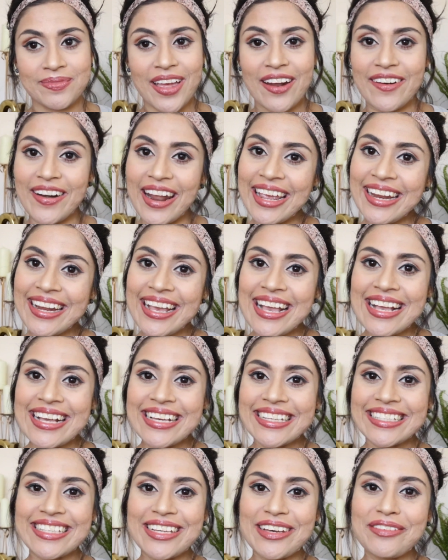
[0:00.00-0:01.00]
Alright,
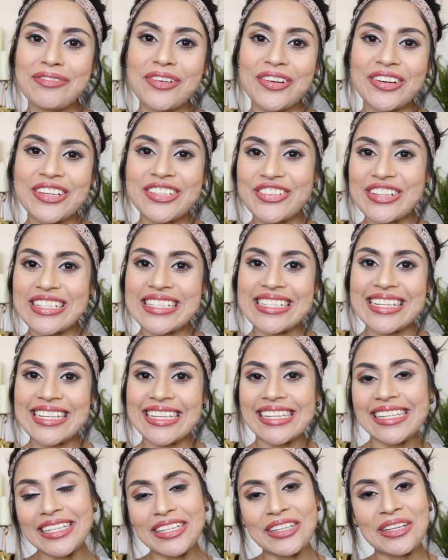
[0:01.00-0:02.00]
so if you're interested
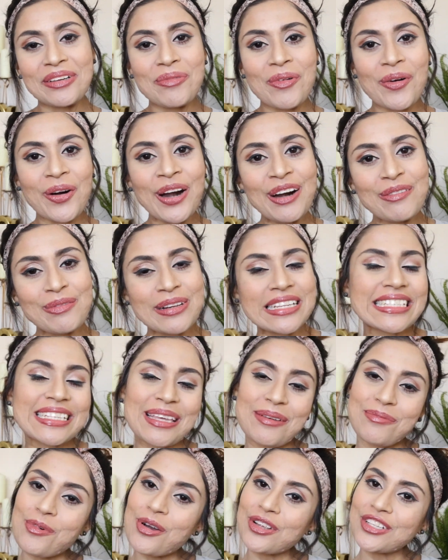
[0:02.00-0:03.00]
in learning more, please
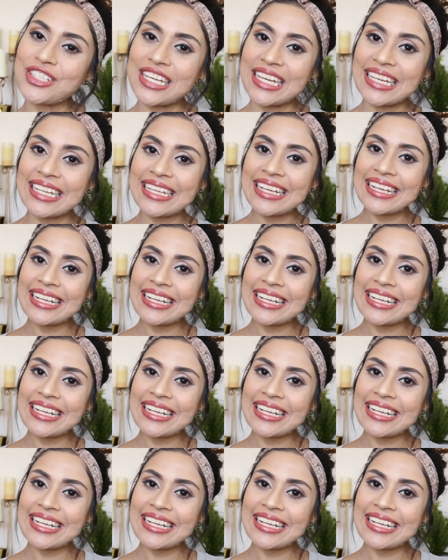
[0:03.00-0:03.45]
keep watching.